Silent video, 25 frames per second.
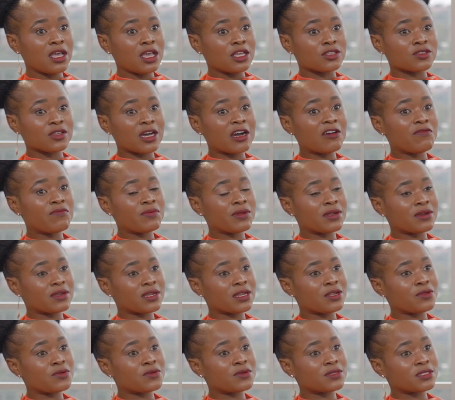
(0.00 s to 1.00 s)
So I've been
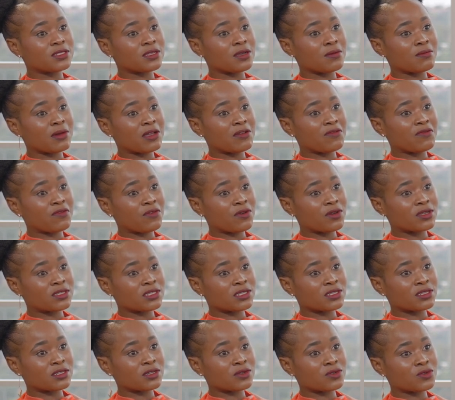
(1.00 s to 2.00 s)
really using my
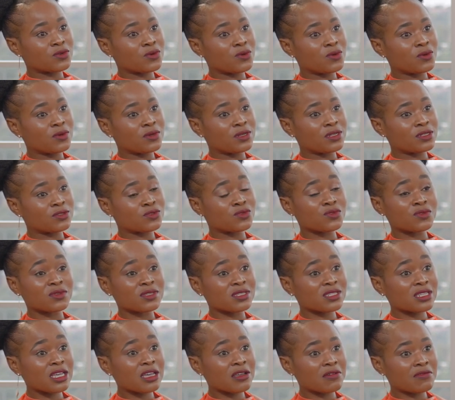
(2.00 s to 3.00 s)
voice as a tool to
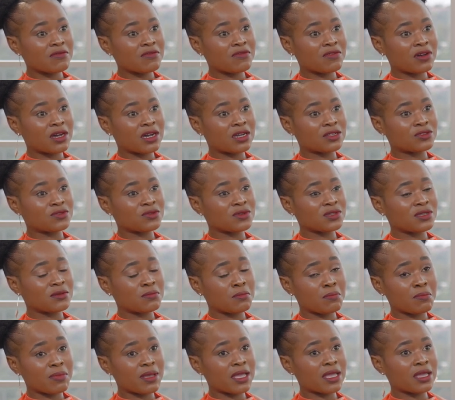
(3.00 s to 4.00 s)
serve, uh, to
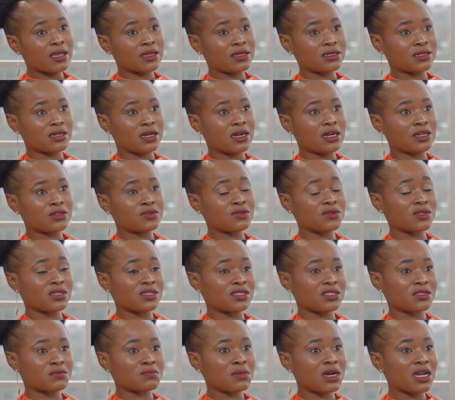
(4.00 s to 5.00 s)
impact, uh, to
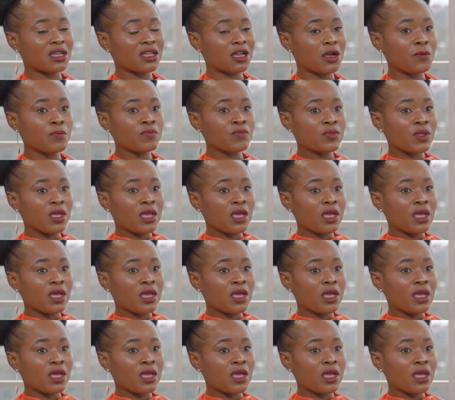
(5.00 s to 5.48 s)
inspire.